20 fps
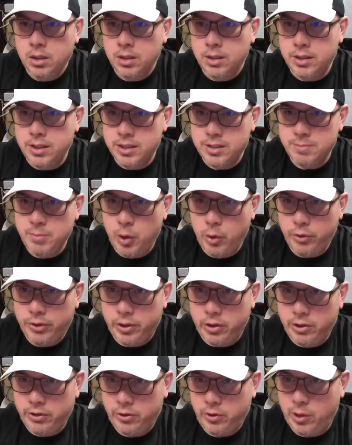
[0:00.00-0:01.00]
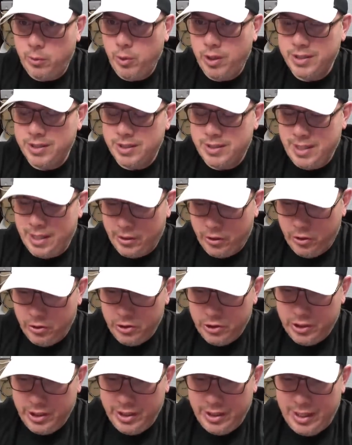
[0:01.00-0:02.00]
Nismo 33, what detector did you
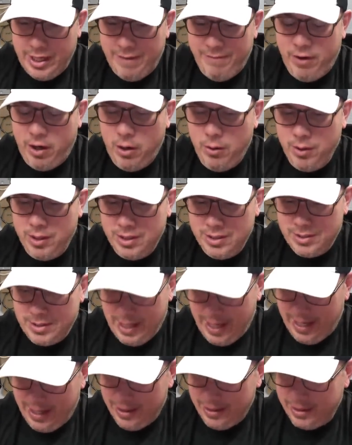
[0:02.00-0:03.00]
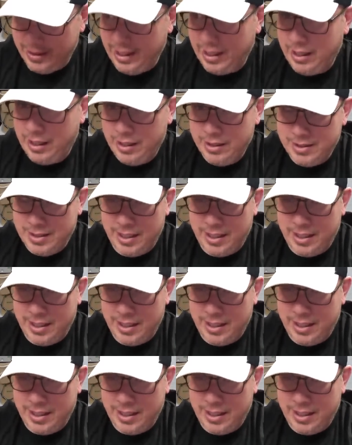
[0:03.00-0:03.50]
get? I've always had Garrett's.